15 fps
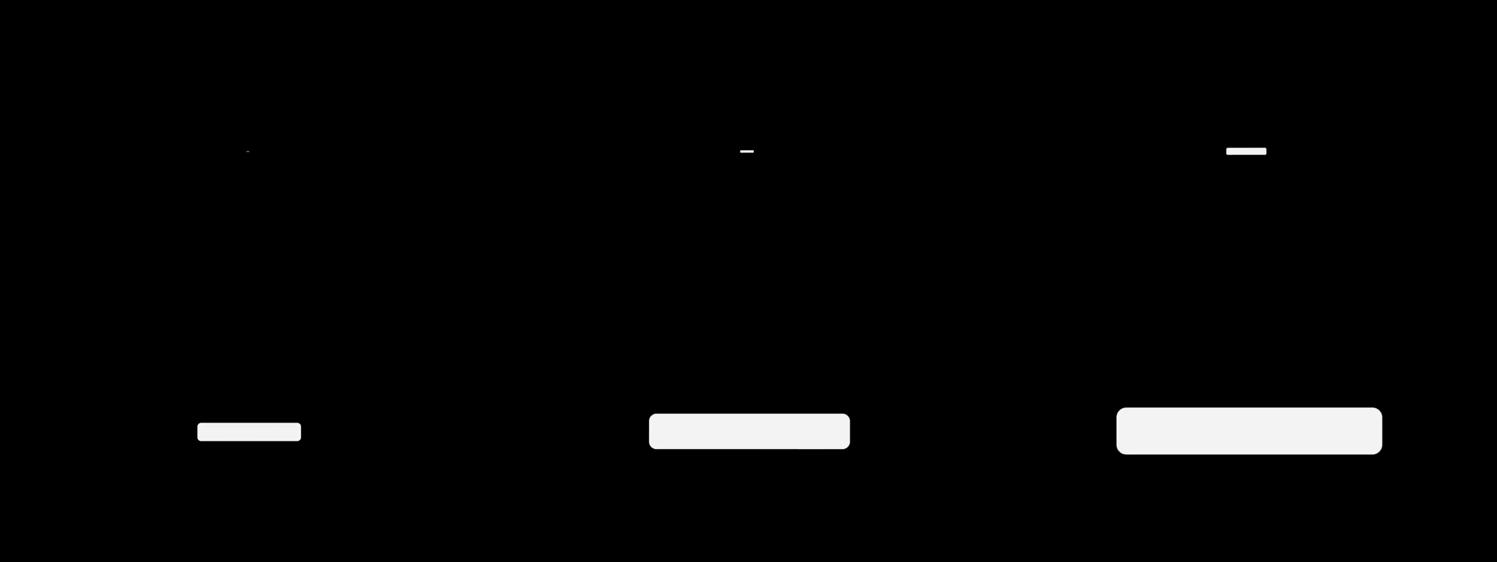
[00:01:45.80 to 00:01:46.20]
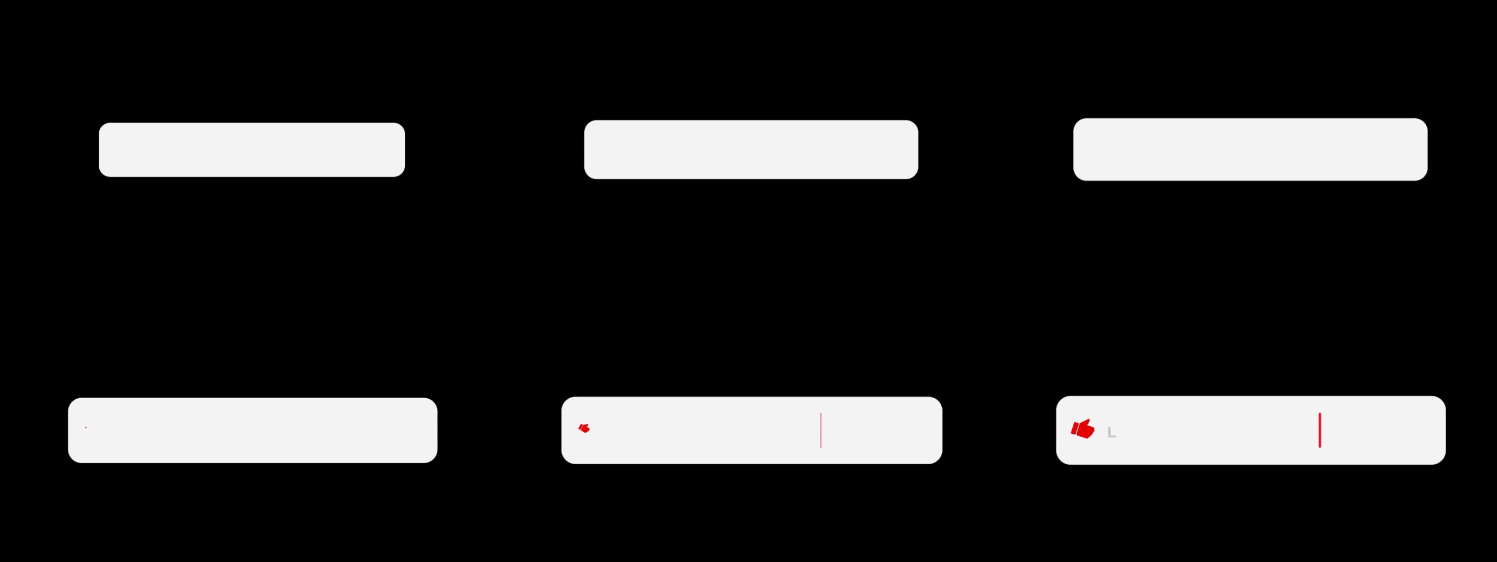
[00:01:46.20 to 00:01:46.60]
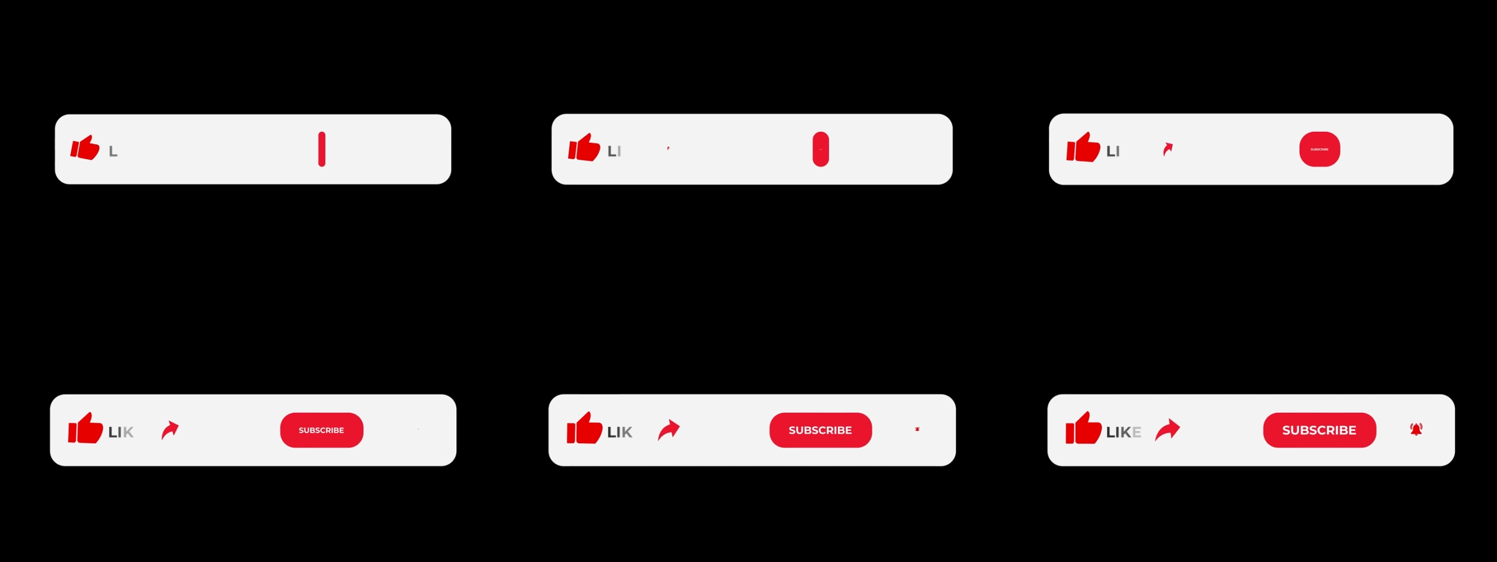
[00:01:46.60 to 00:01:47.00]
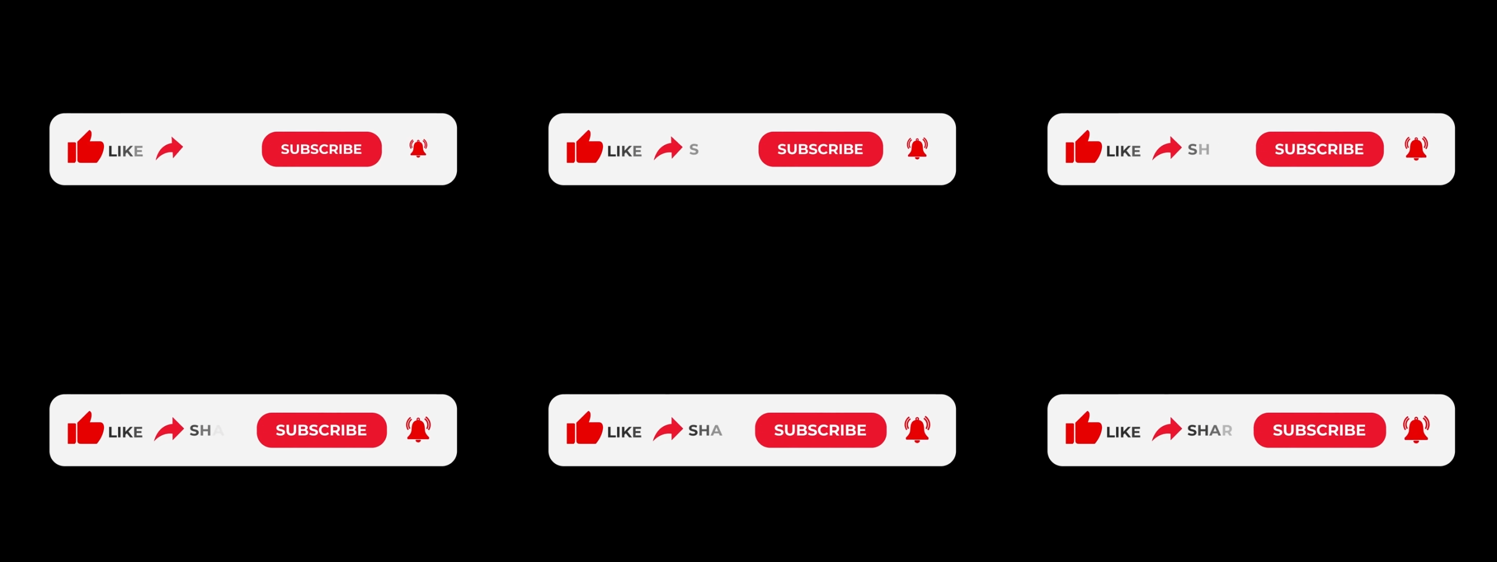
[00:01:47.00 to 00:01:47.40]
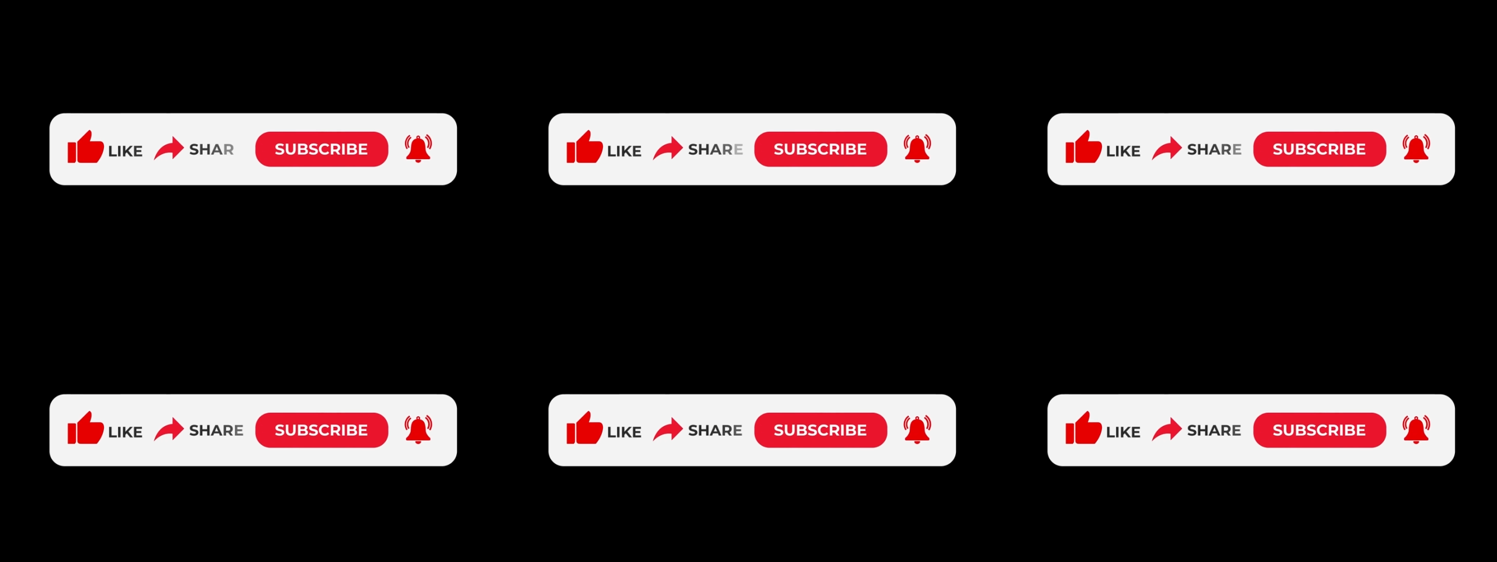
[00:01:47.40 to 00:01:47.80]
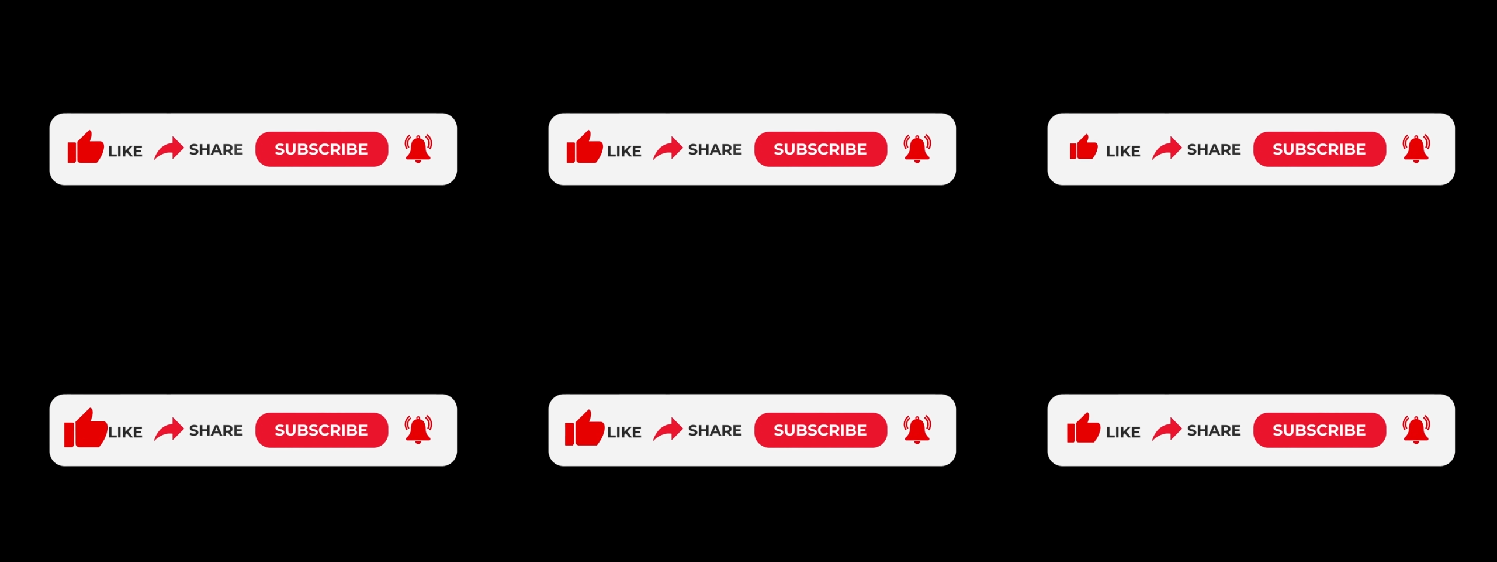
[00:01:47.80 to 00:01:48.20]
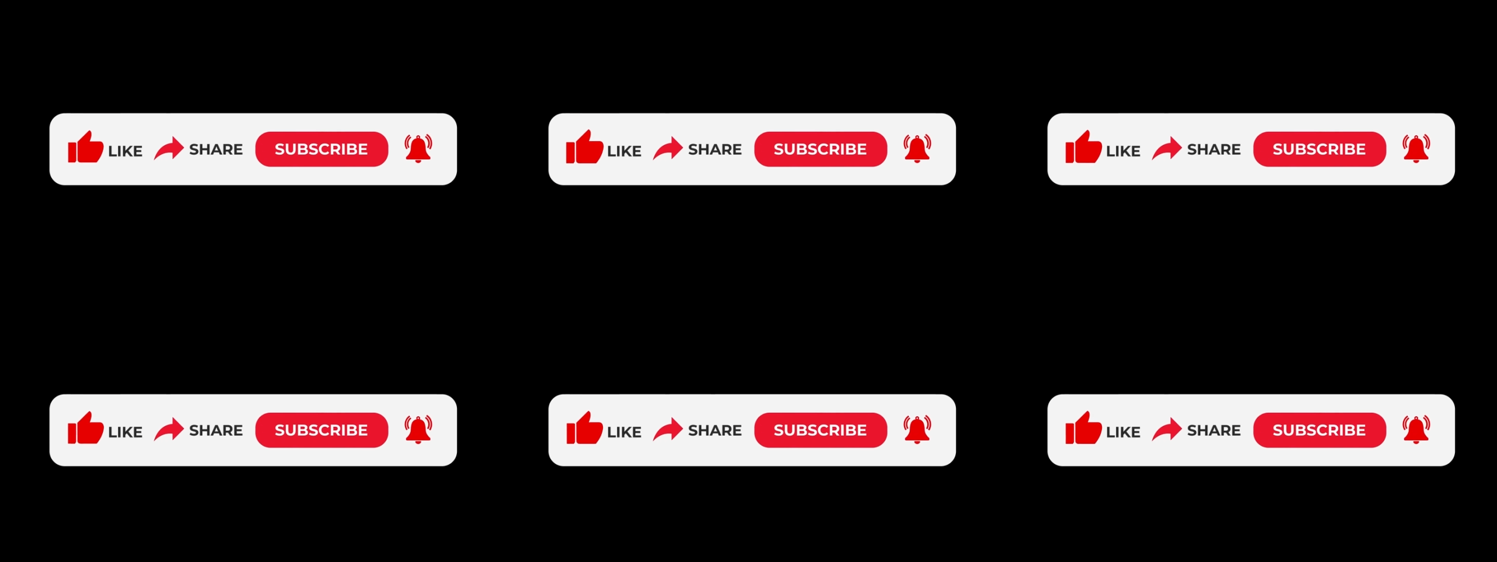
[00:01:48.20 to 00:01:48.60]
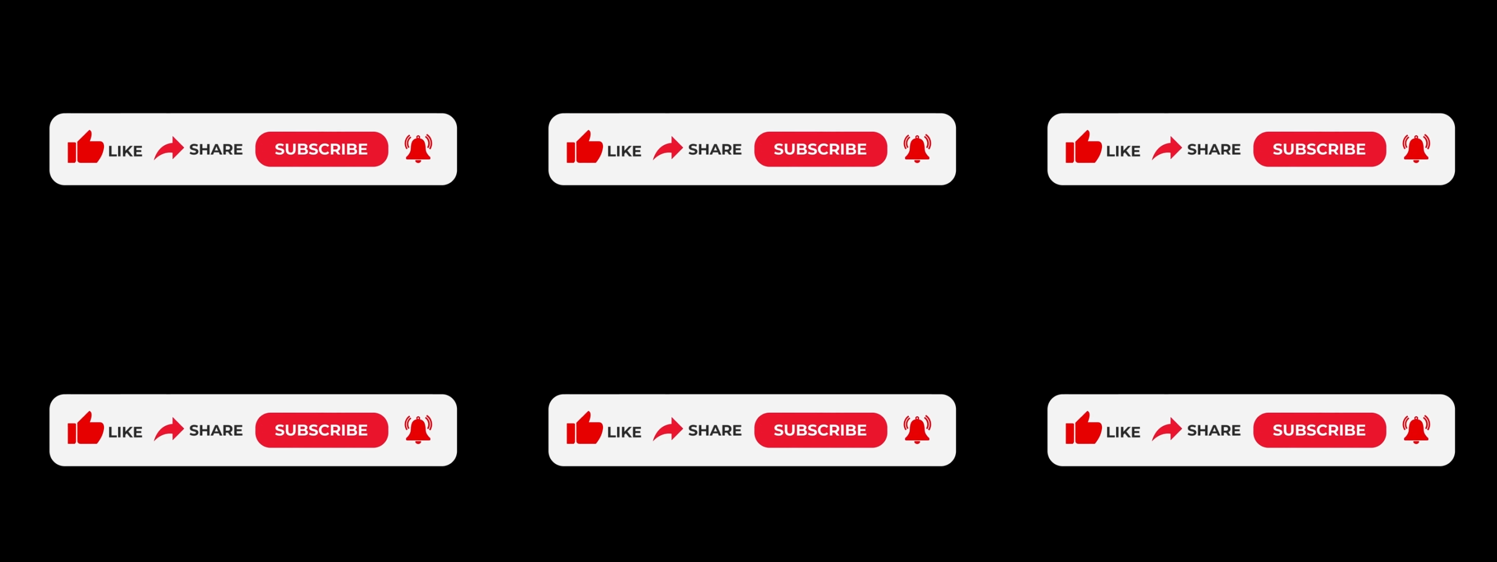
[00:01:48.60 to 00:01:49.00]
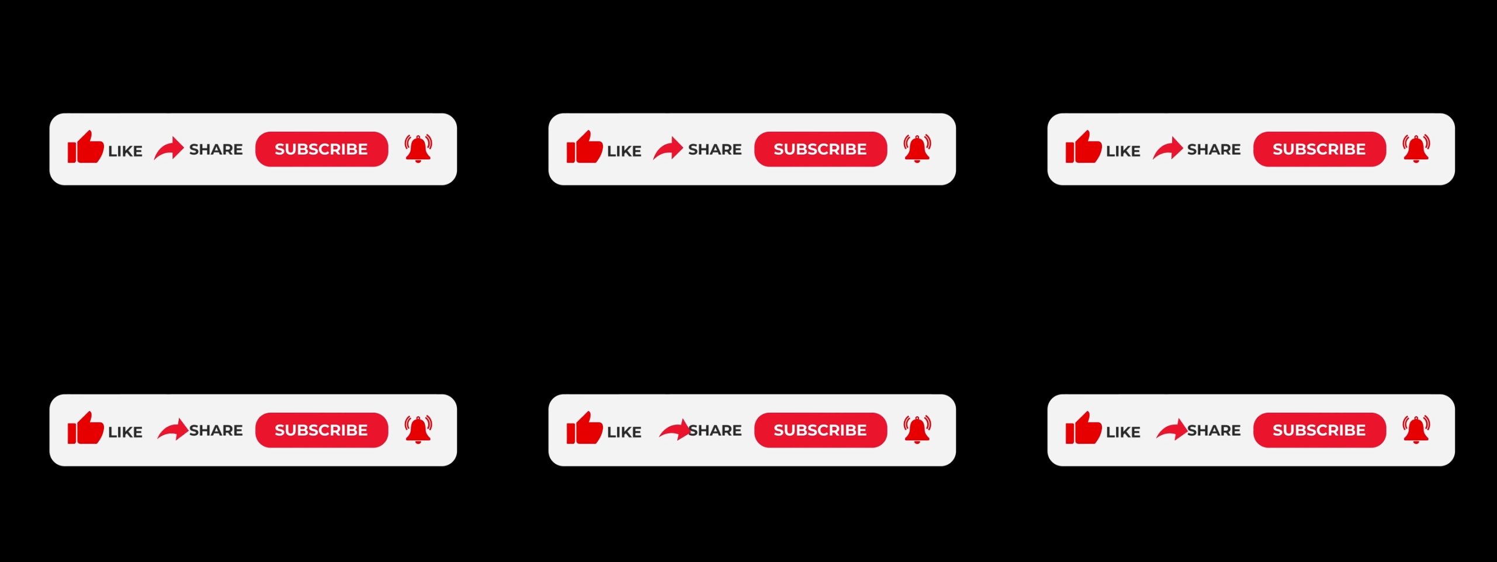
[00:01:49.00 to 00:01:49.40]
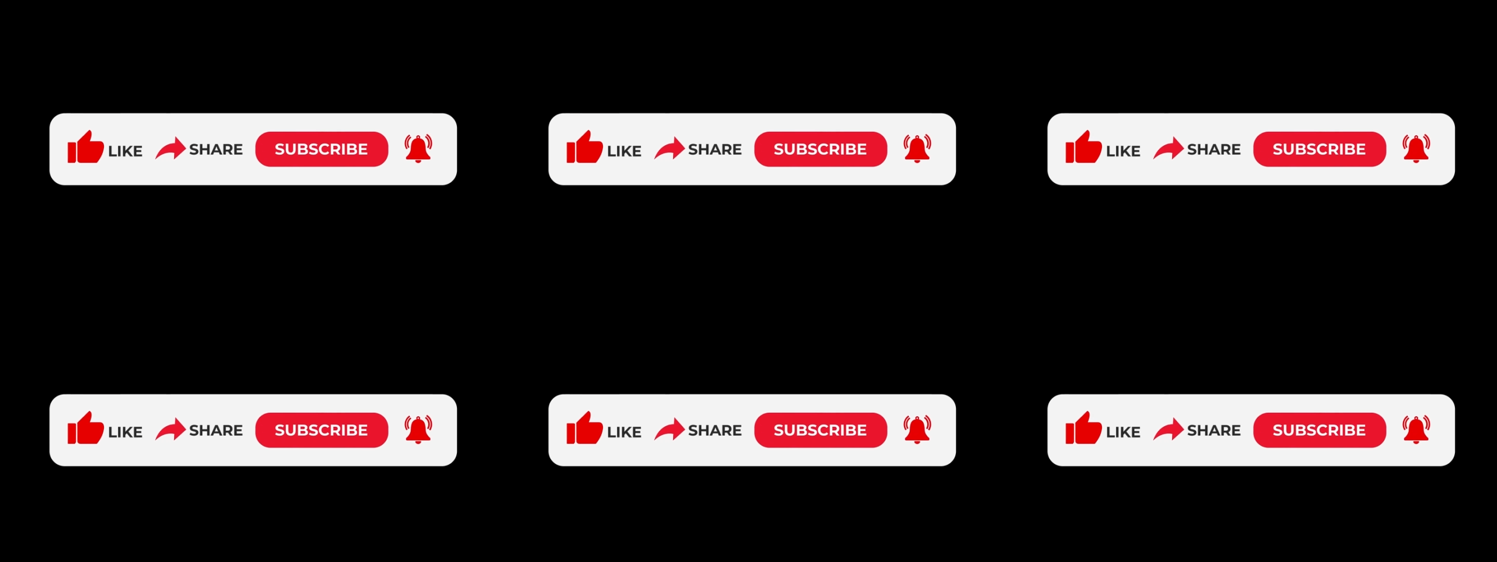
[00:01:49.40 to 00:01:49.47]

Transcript: (no speaker visible)